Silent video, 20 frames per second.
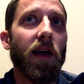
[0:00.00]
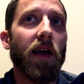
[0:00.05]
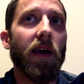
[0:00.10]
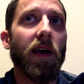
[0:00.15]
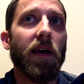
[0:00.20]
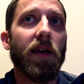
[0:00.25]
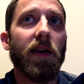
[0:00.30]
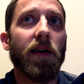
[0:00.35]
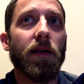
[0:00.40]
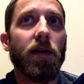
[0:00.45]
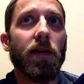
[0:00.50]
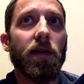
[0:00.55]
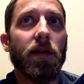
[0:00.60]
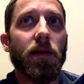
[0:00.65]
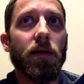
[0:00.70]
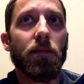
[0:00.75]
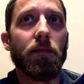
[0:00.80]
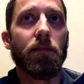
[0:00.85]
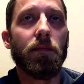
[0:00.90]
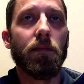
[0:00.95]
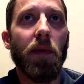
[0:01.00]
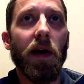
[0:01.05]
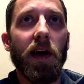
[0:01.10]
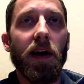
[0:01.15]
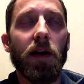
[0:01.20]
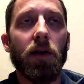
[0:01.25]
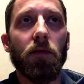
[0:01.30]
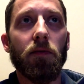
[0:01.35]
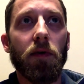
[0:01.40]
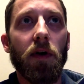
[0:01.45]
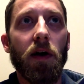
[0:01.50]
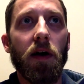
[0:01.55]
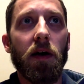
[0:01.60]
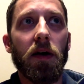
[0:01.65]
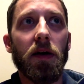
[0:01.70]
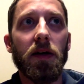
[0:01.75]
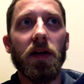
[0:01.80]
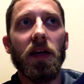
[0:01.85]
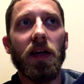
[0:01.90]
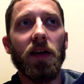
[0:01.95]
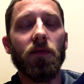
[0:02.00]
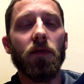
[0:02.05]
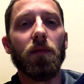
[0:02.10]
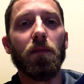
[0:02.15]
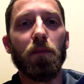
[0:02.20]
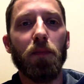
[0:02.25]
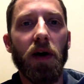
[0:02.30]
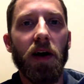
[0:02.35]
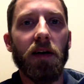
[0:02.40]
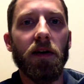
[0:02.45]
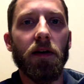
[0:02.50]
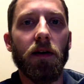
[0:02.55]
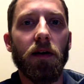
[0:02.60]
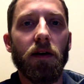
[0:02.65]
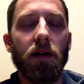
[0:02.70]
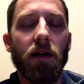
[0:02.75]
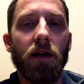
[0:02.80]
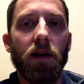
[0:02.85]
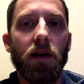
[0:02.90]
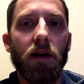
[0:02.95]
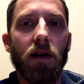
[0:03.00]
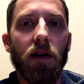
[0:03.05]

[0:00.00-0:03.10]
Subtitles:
and it made it run even better